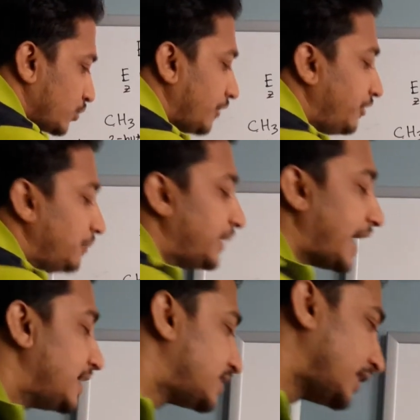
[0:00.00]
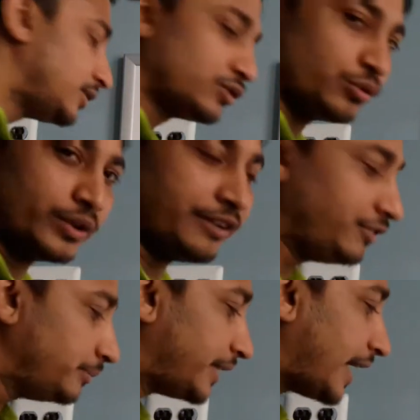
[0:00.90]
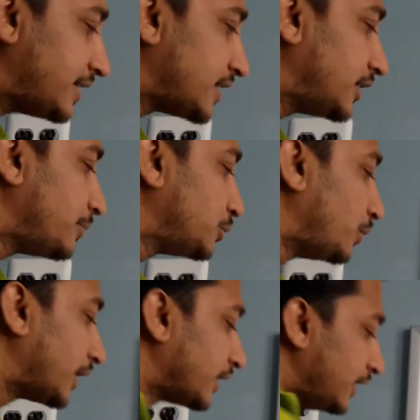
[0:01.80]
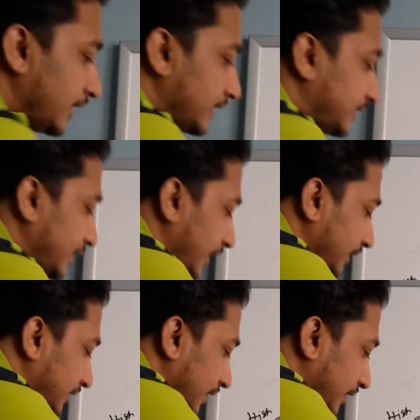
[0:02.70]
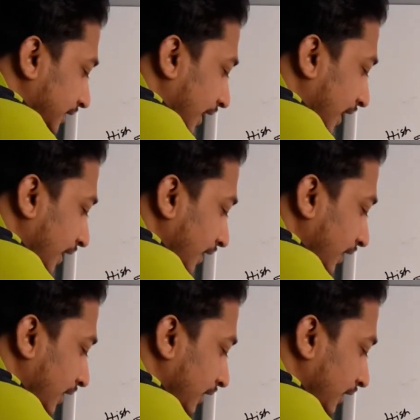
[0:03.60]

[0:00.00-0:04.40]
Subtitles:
so I flip the right side. So when I flip the right side, it means what? CH3 is high,